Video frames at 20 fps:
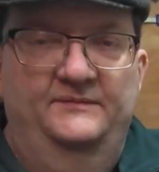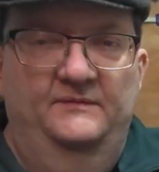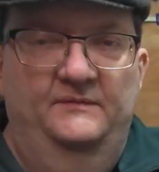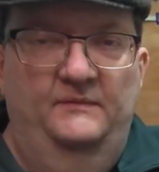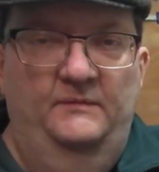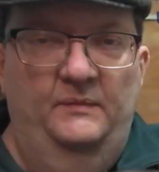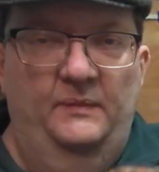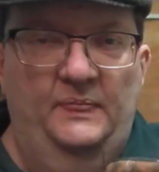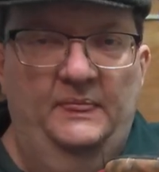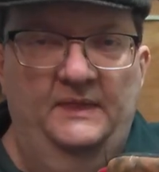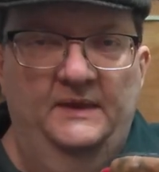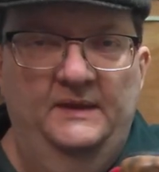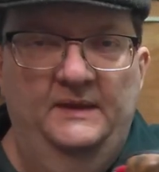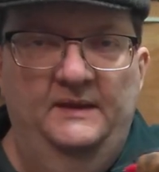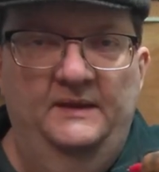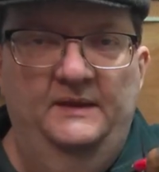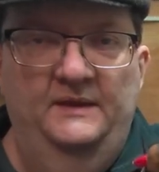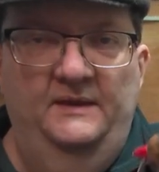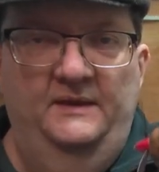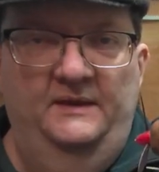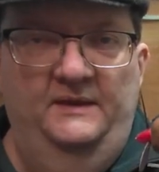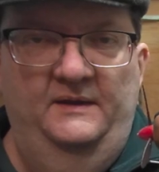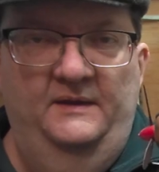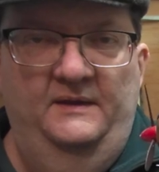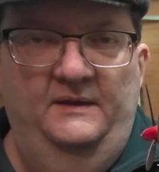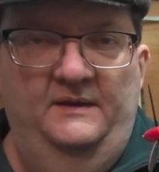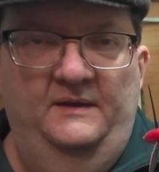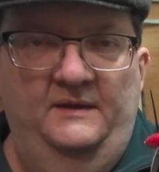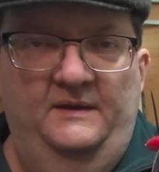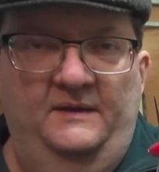
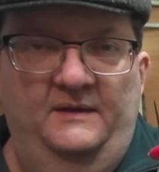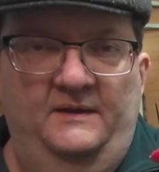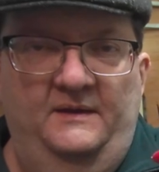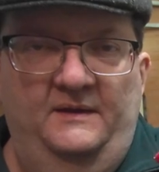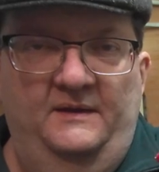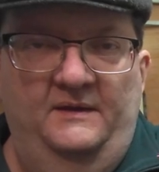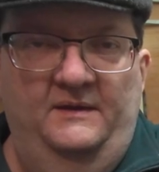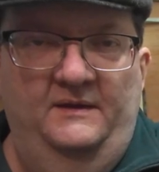Nobody speaks.